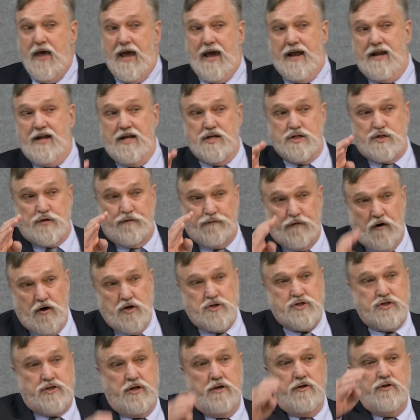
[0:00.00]
And his
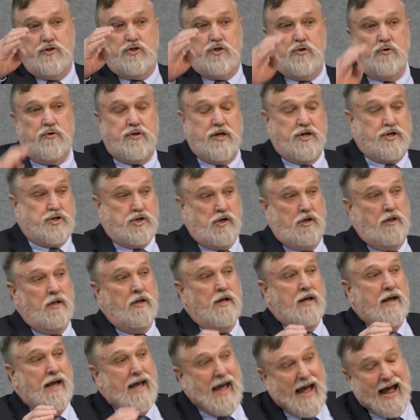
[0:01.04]
first
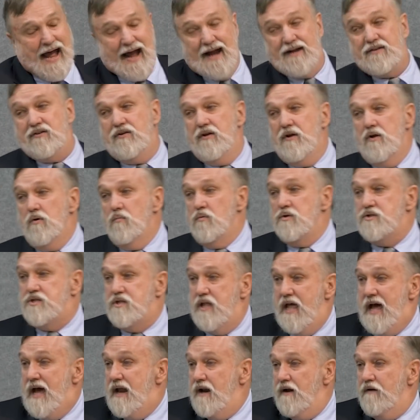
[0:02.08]
judicial act
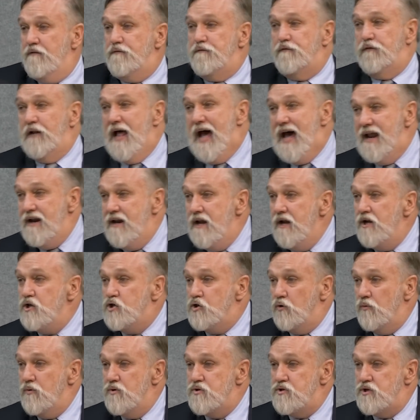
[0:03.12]
was that of flattening
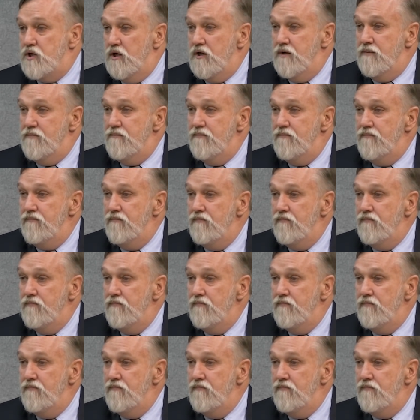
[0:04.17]
Jerusalem.